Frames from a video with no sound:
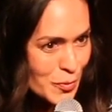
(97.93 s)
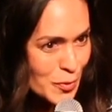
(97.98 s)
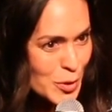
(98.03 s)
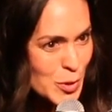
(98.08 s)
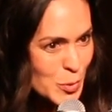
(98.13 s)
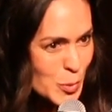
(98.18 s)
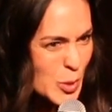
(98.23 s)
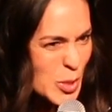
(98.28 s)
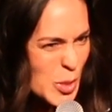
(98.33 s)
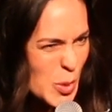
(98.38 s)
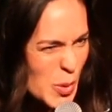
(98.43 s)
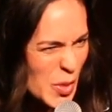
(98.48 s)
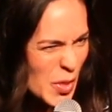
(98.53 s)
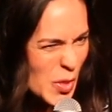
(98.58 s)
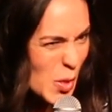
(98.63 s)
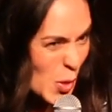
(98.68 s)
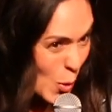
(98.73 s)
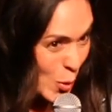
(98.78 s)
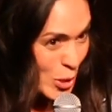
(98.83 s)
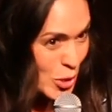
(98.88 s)
First we'll do
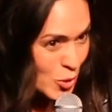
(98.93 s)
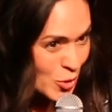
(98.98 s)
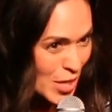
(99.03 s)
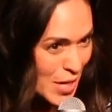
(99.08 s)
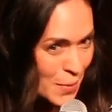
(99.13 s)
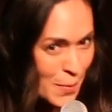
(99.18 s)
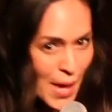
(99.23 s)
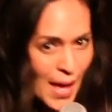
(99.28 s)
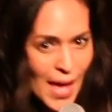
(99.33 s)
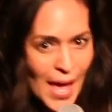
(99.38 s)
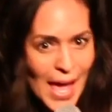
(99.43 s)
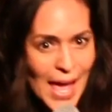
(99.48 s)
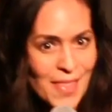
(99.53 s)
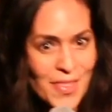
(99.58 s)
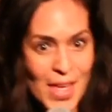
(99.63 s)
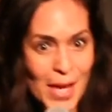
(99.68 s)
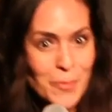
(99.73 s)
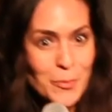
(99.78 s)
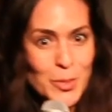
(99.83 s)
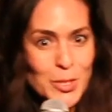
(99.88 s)
your dream, and then